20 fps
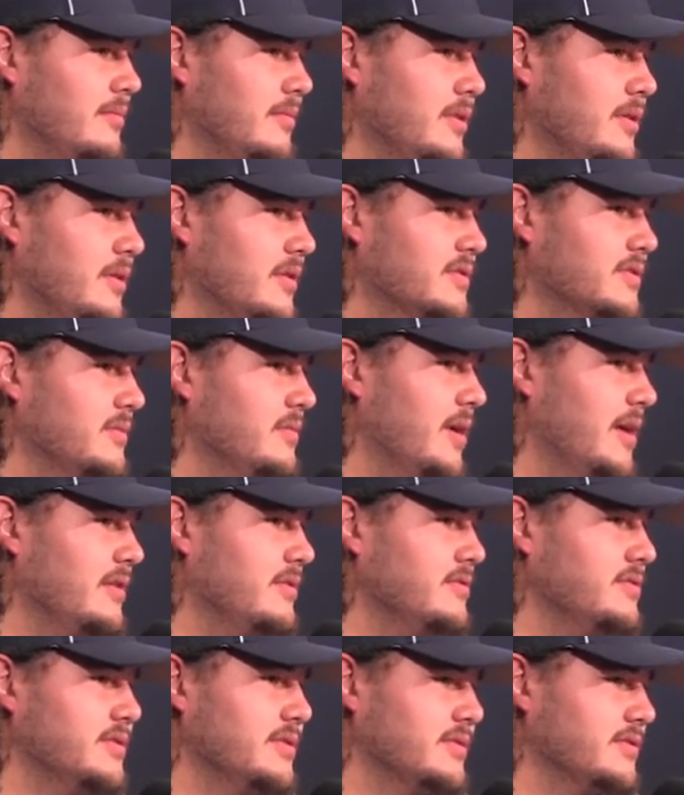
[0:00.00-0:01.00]
You know,
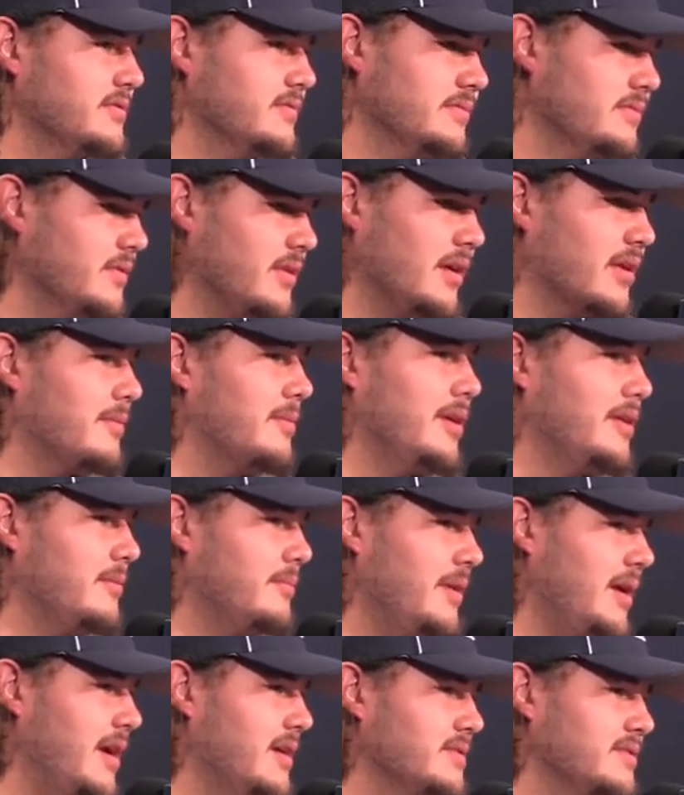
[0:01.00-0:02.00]
somebody who's just talking about
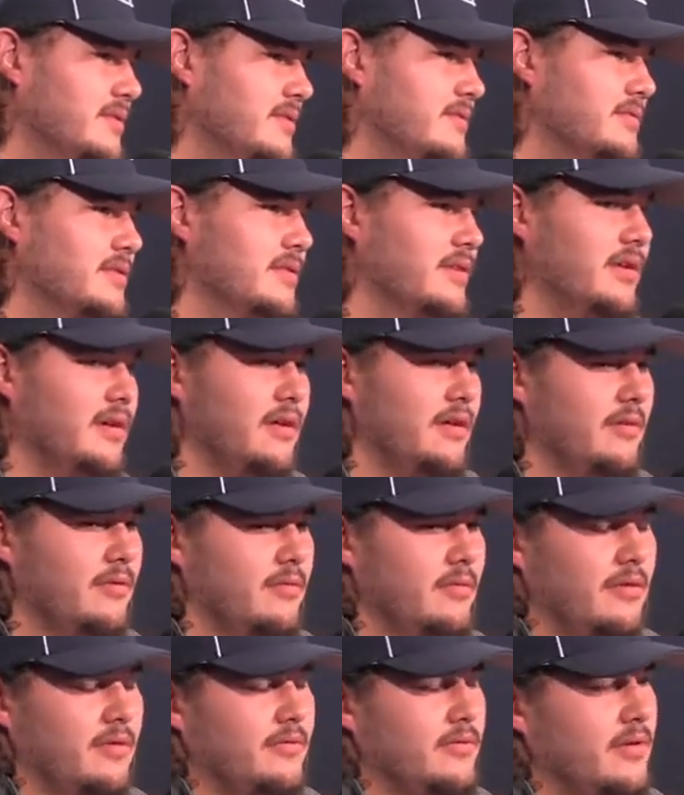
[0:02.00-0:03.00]
the positives,
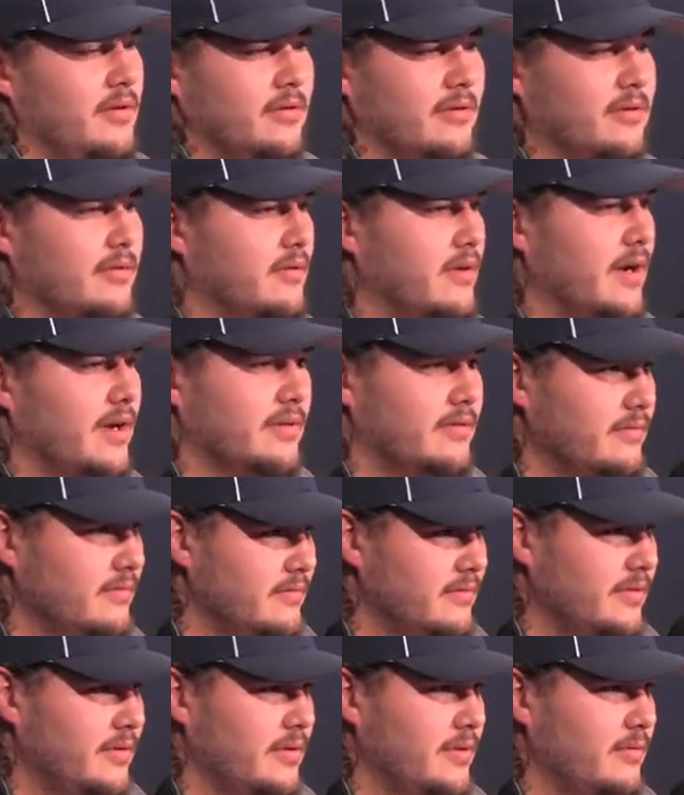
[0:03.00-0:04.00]
well, if you don't correct,
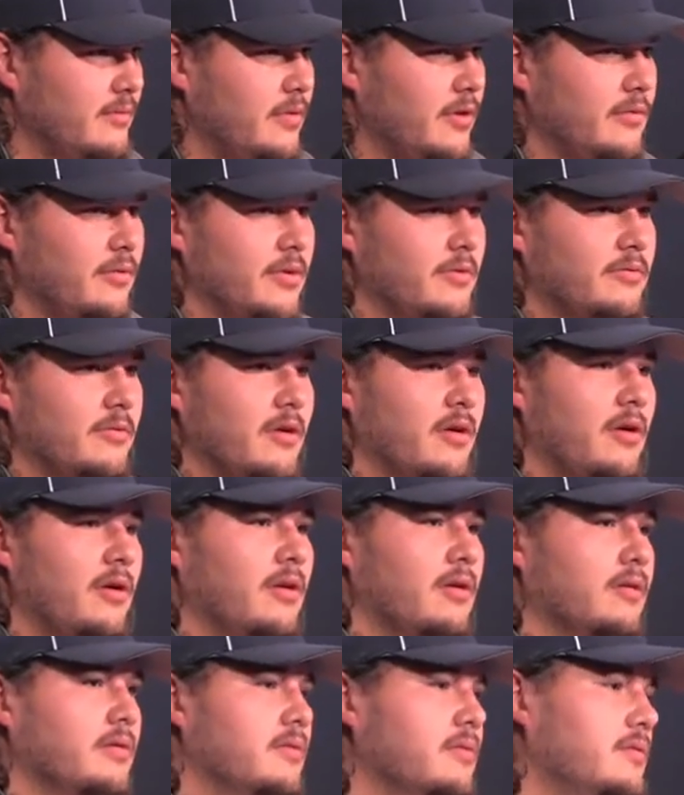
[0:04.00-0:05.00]
you know, what went
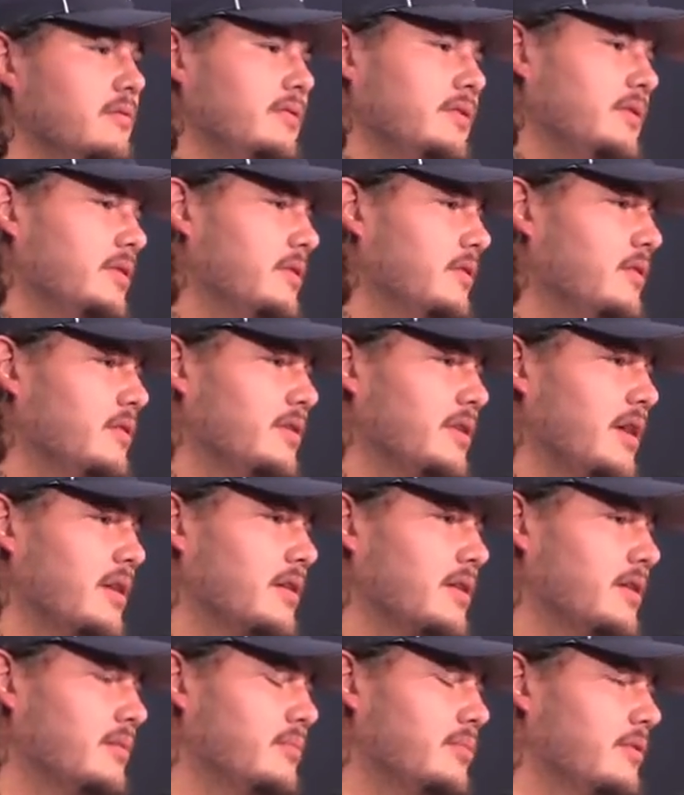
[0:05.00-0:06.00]
wrong, you know, you're
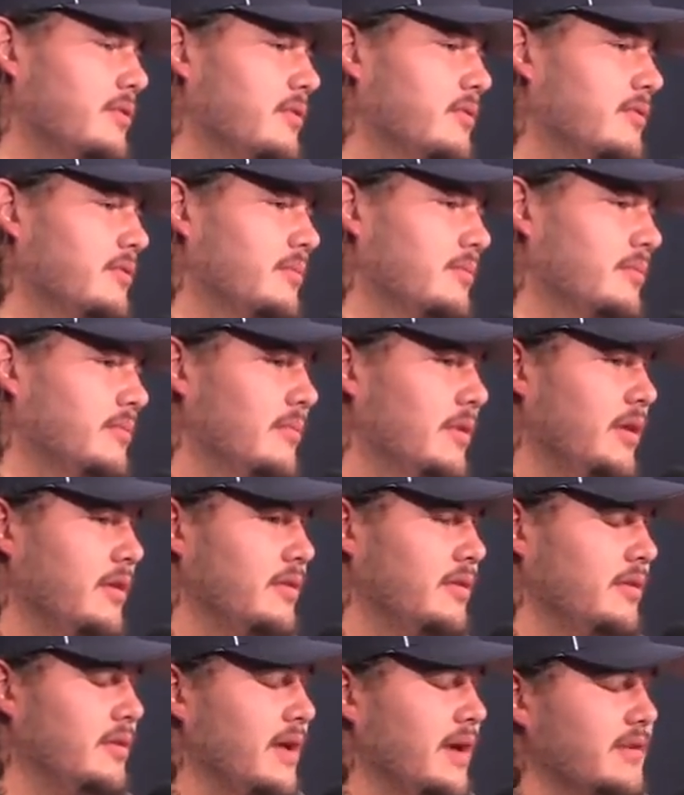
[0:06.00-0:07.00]
not going to improve from
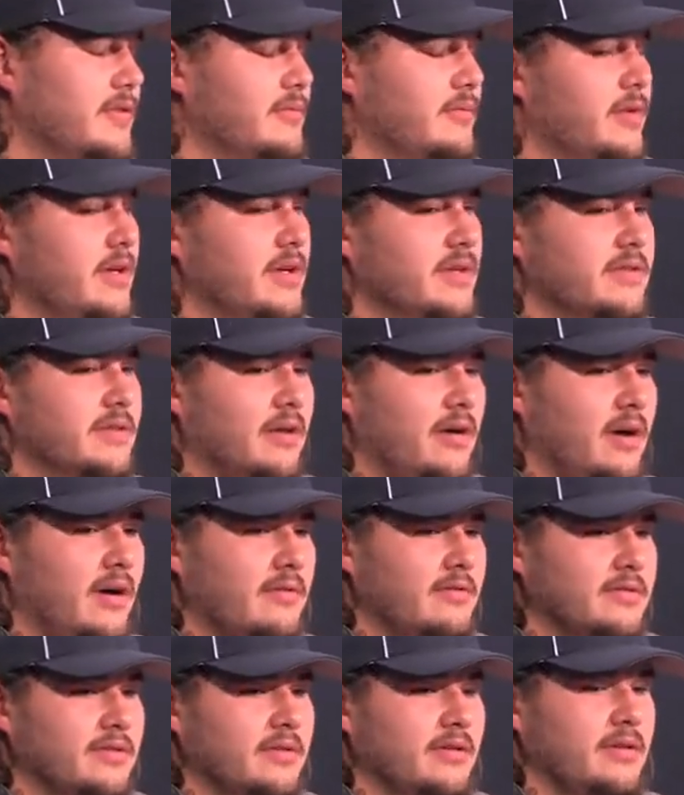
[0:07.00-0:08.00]
the next week. So
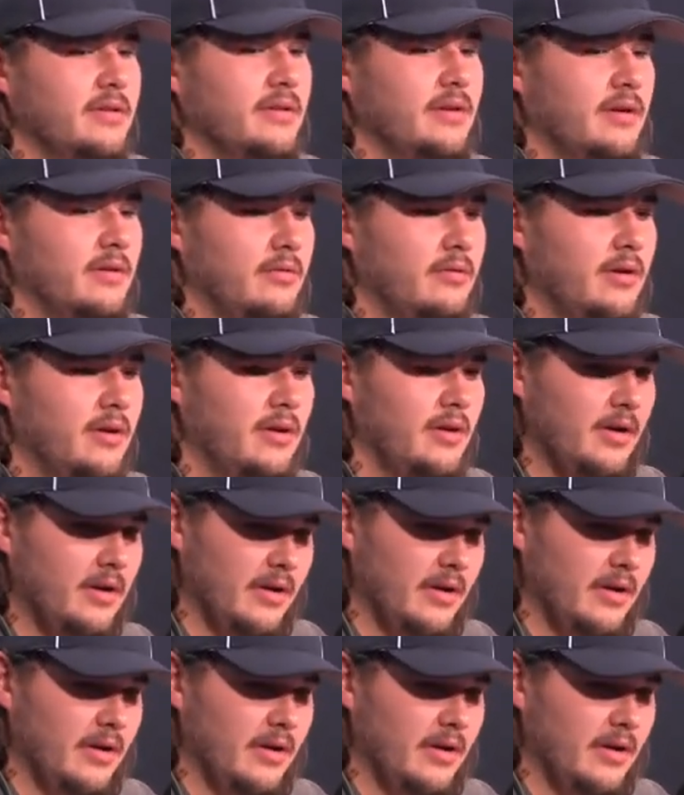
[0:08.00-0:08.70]
obviously, you know,